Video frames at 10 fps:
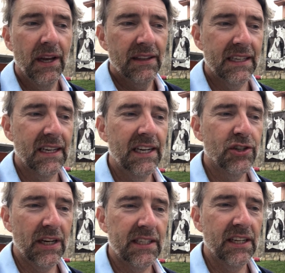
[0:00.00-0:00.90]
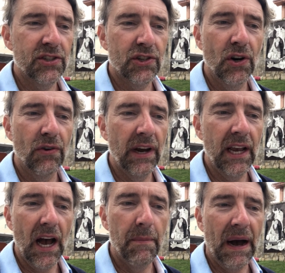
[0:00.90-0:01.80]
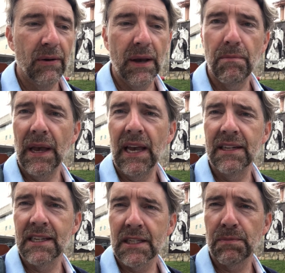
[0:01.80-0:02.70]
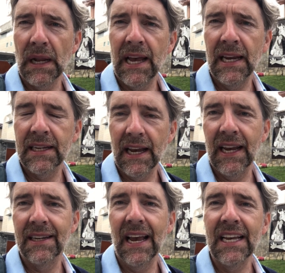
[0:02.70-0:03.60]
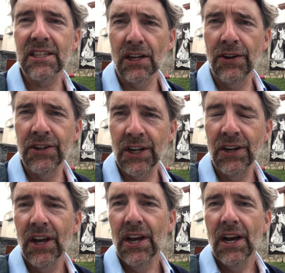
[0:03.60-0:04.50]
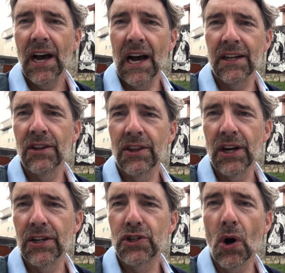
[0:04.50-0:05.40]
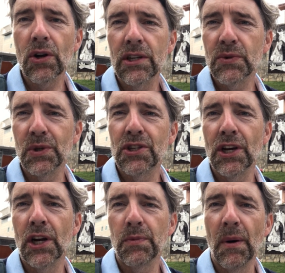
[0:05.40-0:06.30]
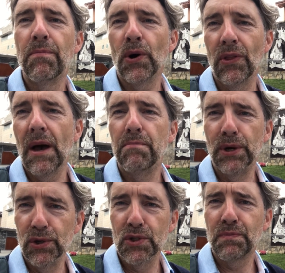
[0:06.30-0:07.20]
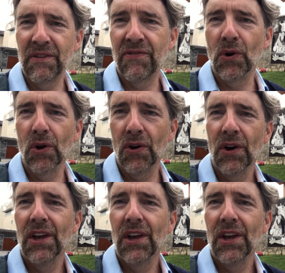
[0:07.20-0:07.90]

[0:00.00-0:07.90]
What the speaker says: There's an interesting story about it being displayed in East London, and the dockers would turn up and put their boots before